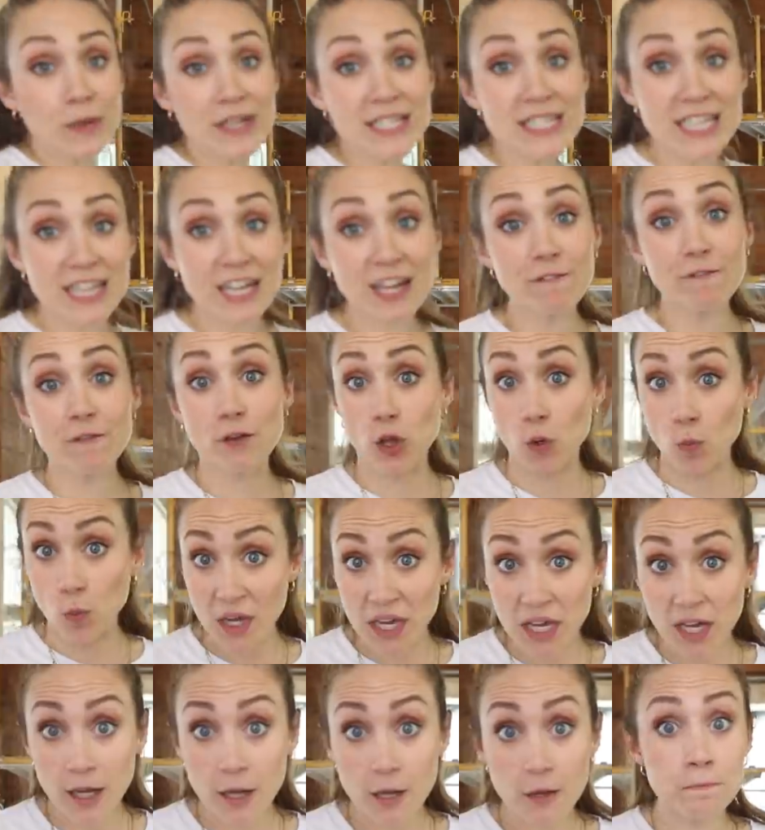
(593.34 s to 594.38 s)
rented it for the
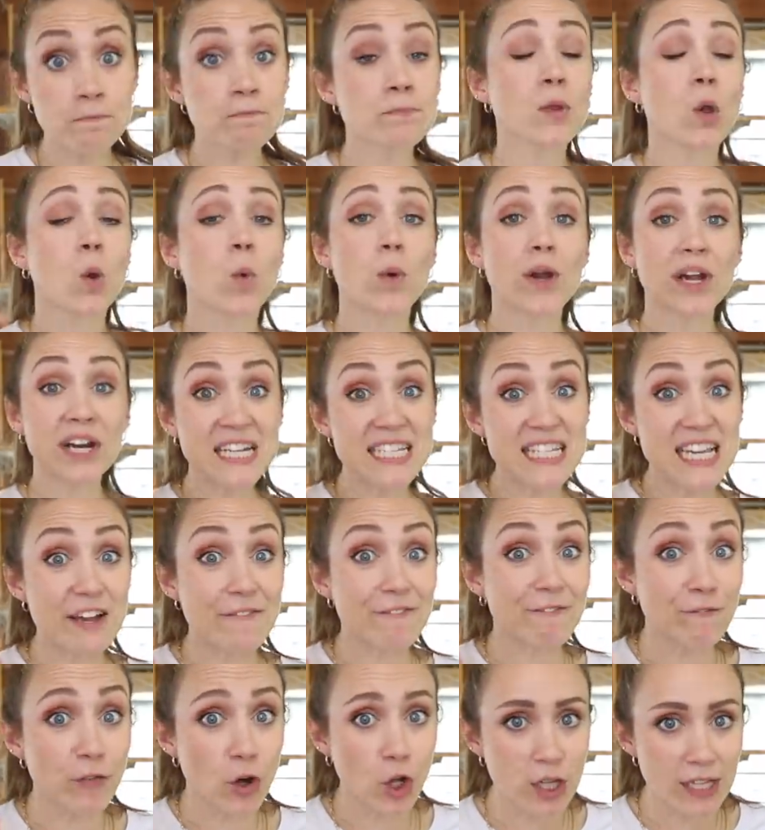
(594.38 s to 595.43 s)
week. We're gonna take
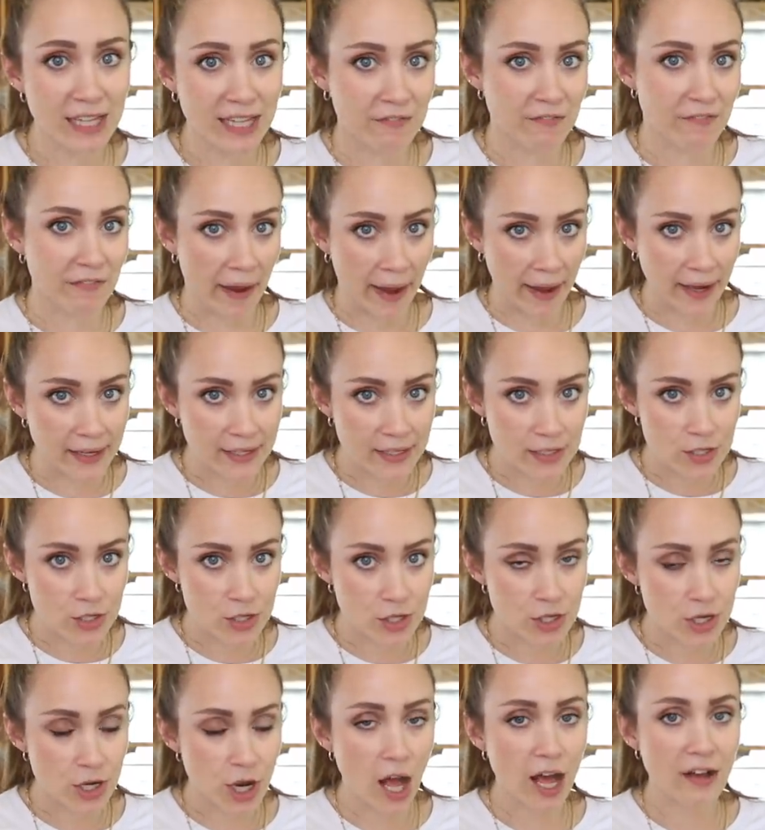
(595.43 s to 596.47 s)
full
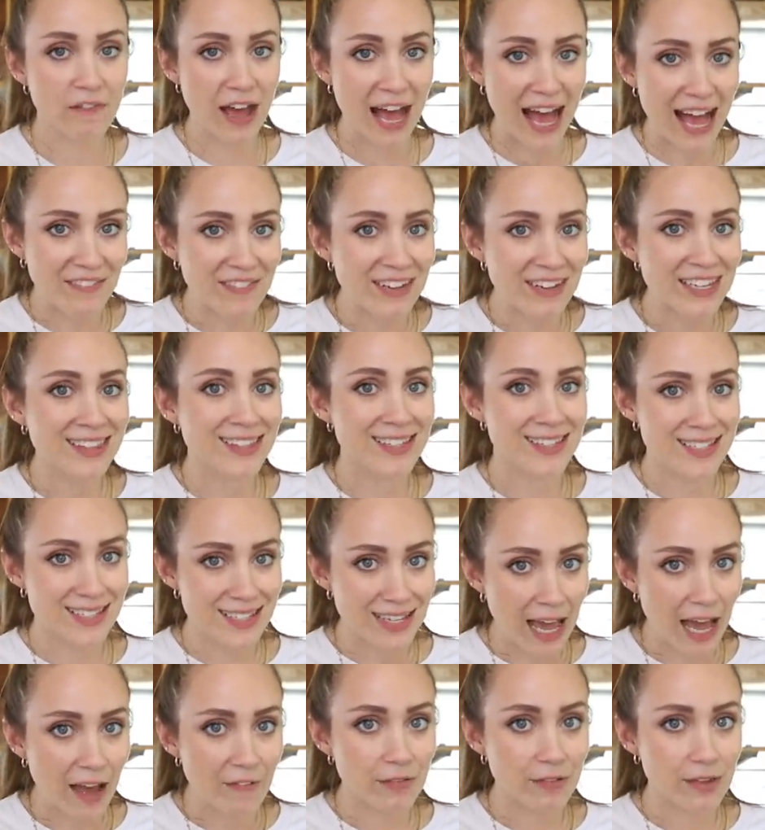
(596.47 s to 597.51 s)
advantage of having this
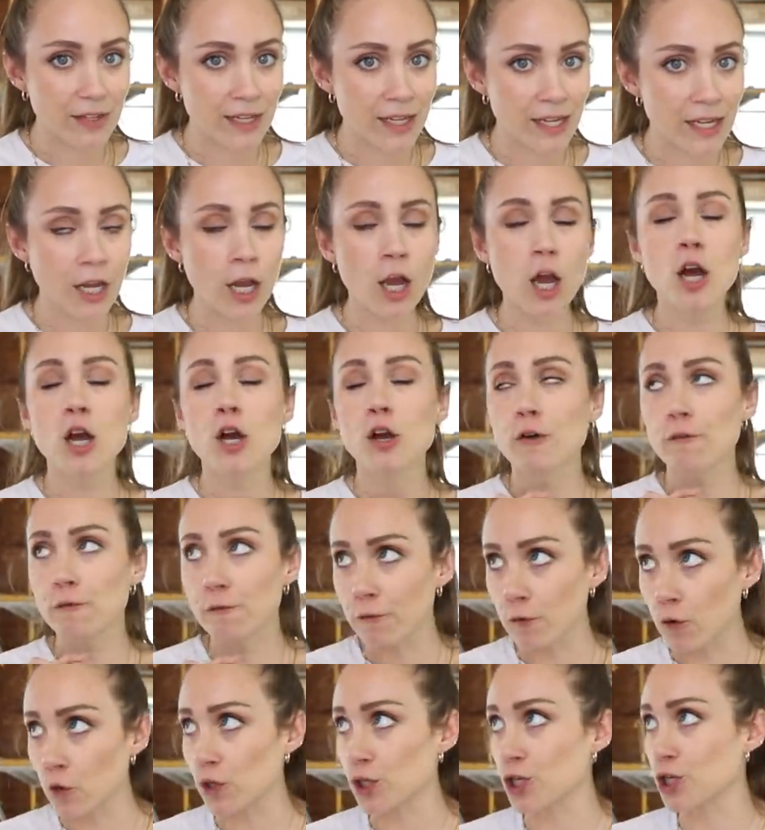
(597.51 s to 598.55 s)
scaffolding
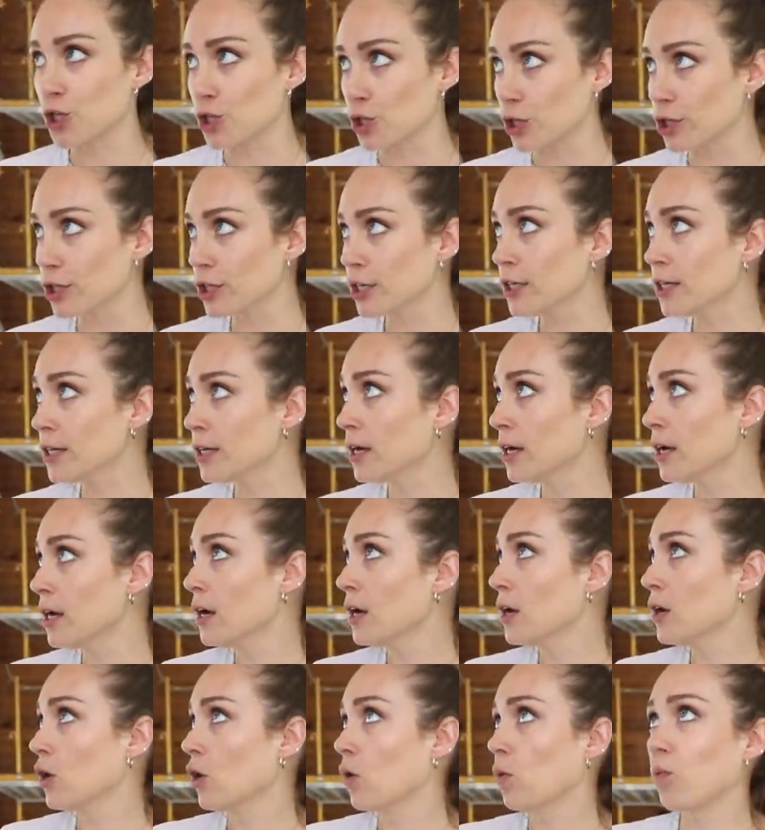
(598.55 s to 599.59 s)
for sure.
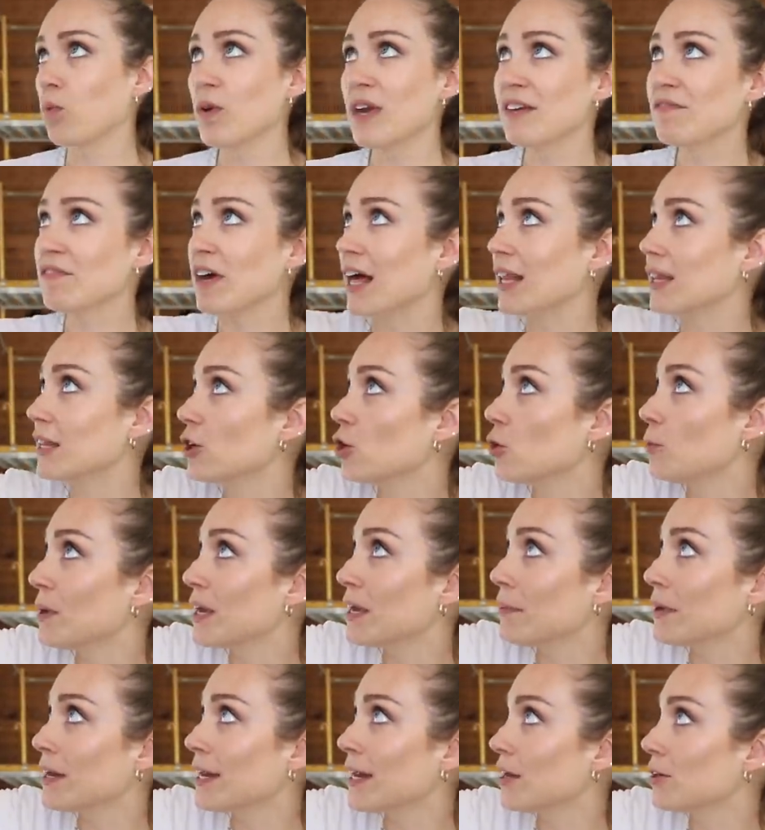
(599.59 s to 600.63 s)
We've got little
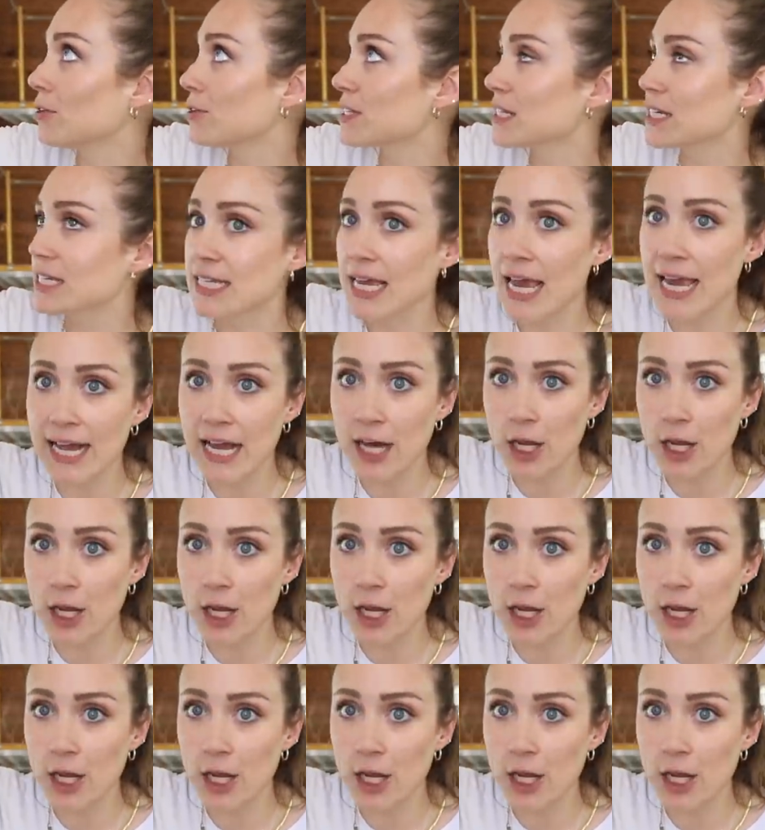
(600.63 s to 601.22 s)
baby nails to take